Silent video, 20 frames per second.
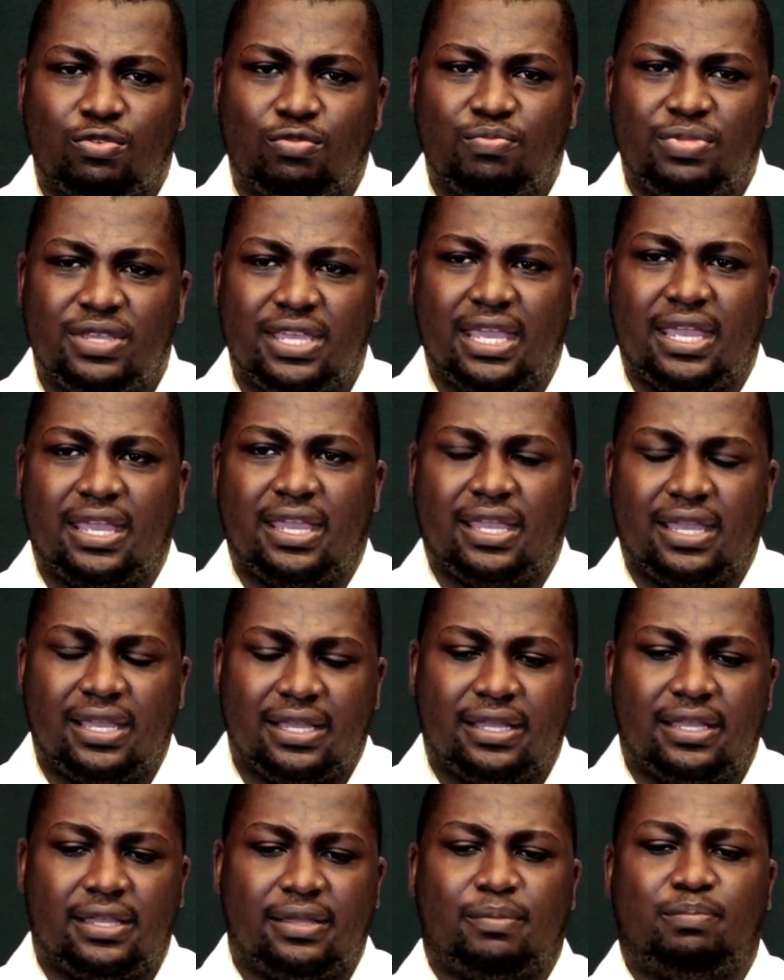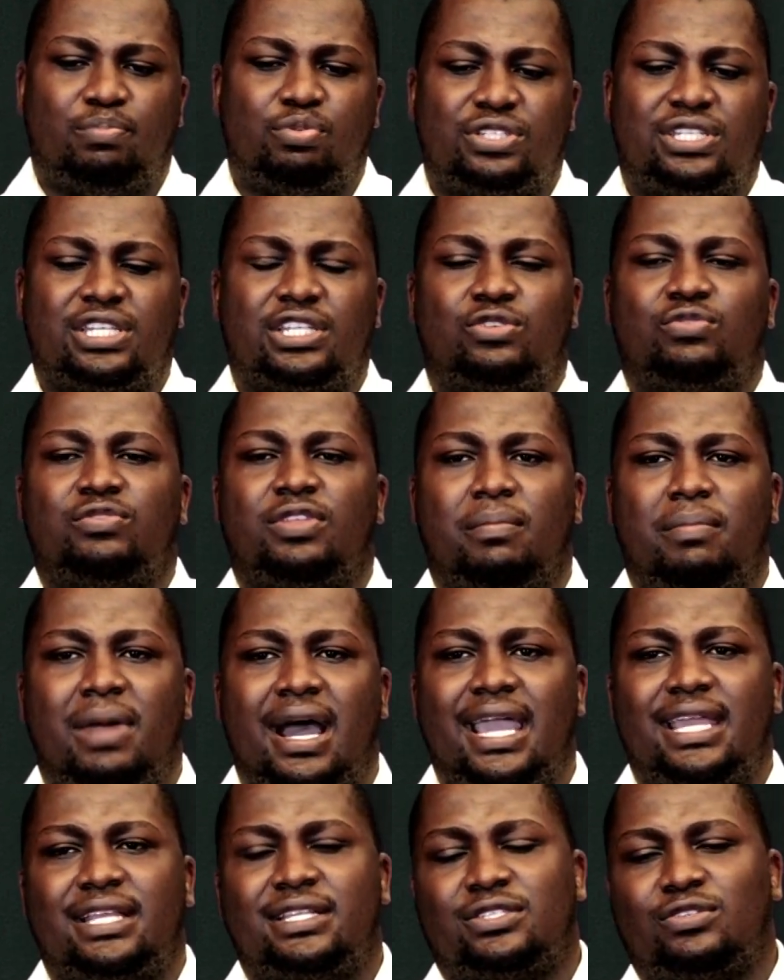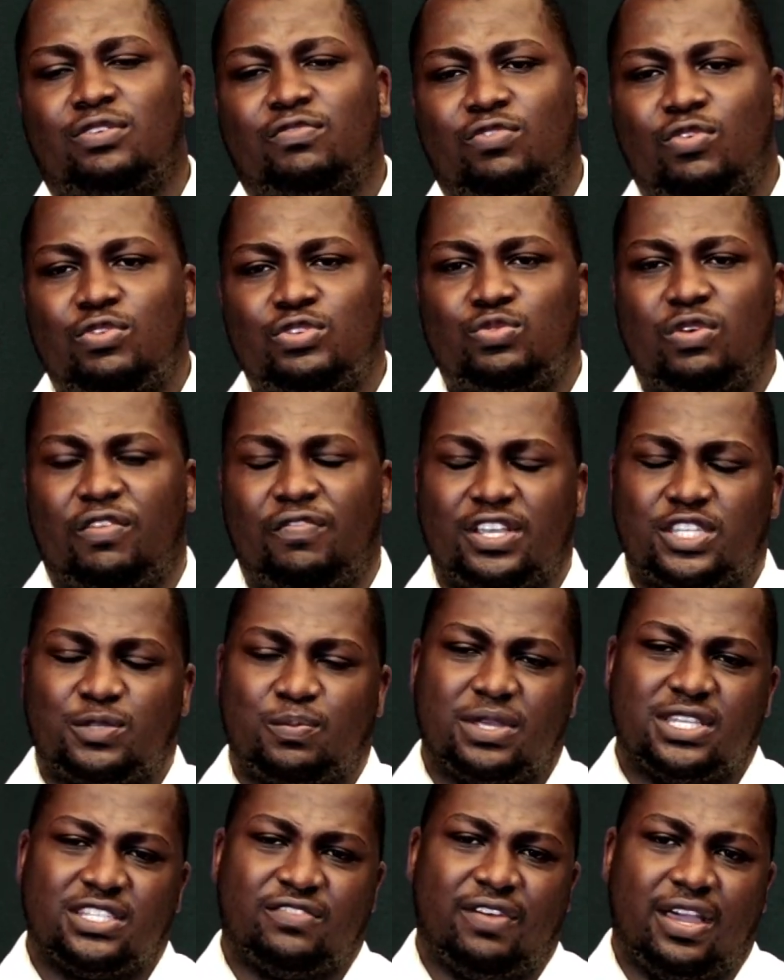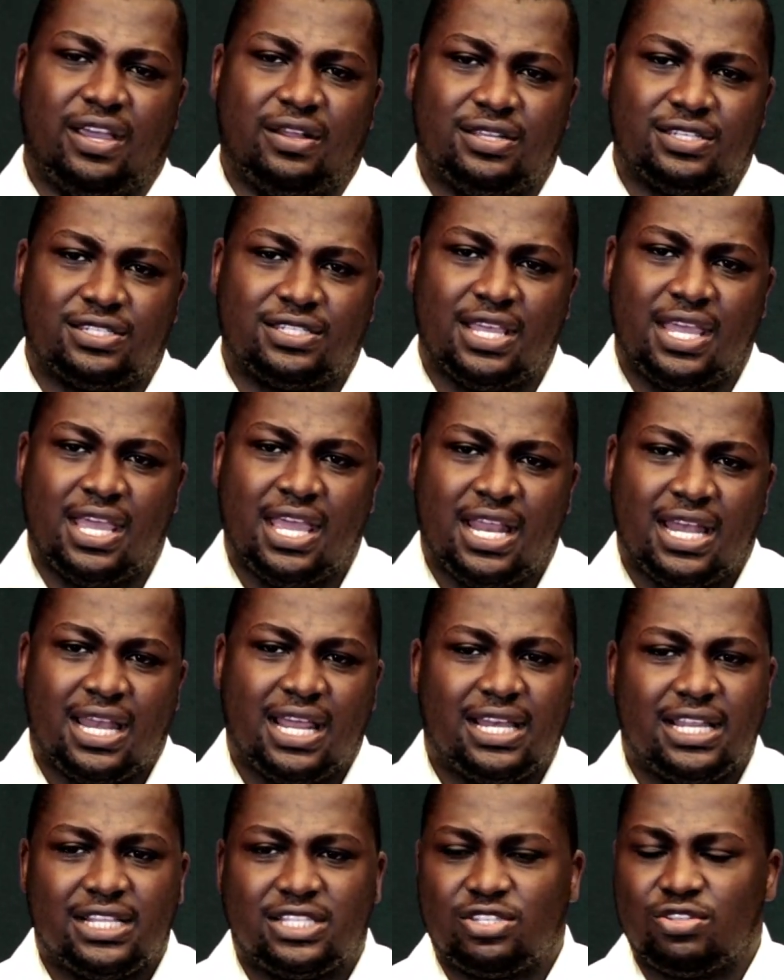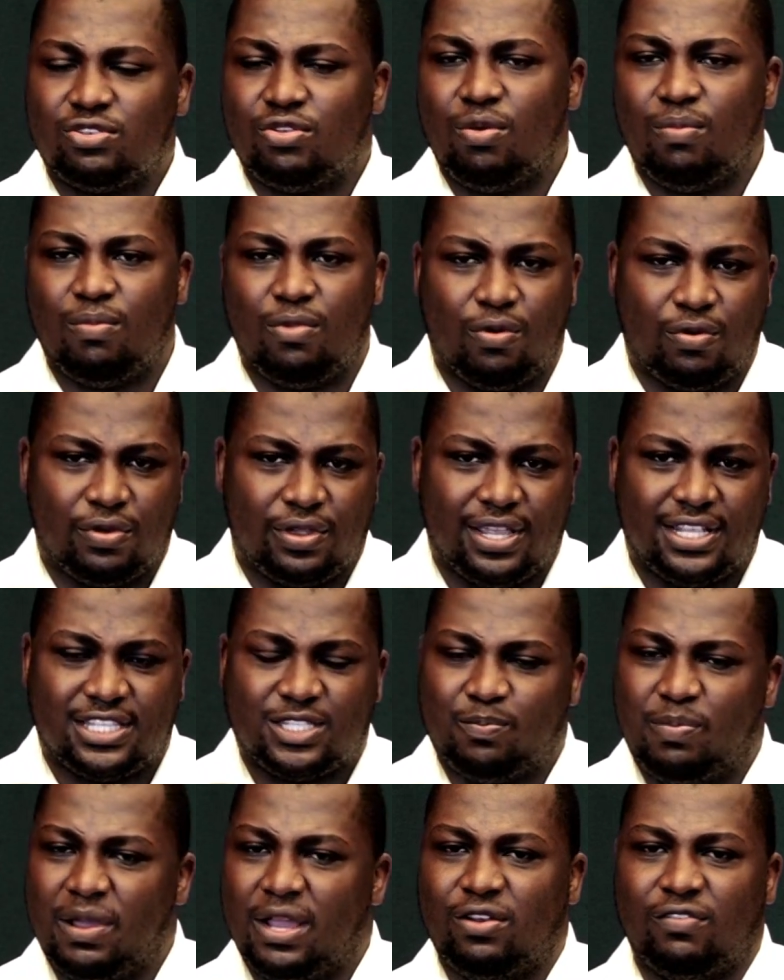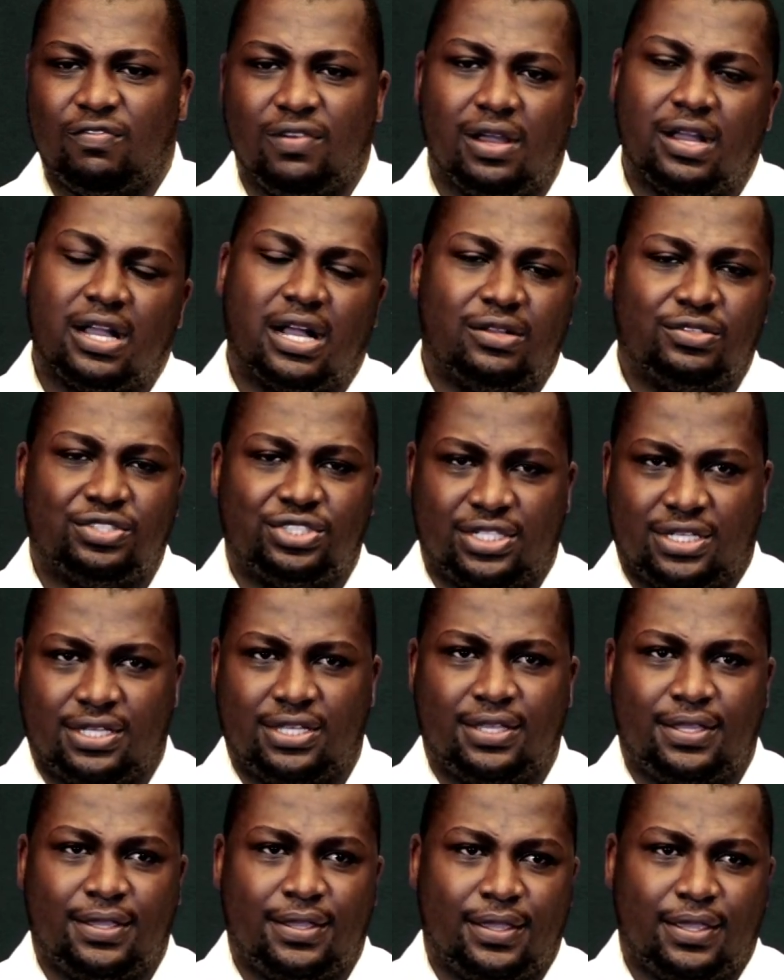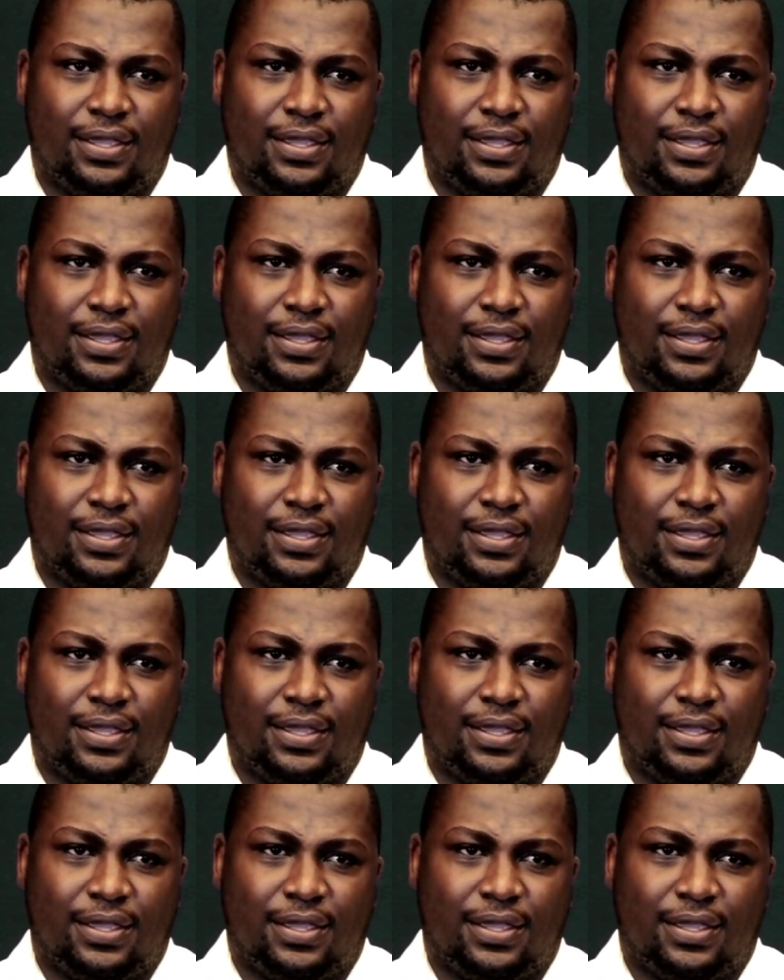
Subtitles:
it will be put into the minds of those who have experienced violence that it's normal, it's part of our culture,